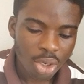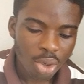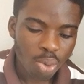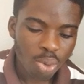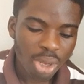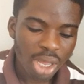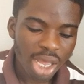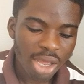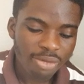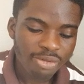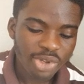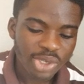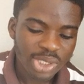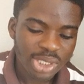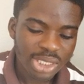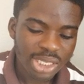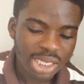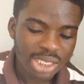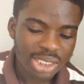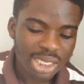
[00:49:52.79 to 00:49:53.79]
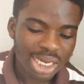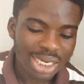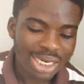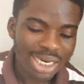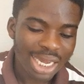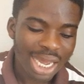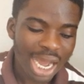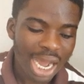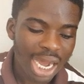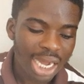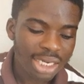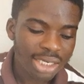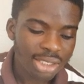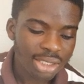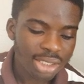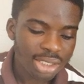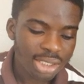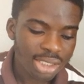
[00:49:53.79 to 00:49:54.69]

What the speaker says: where visitors can add,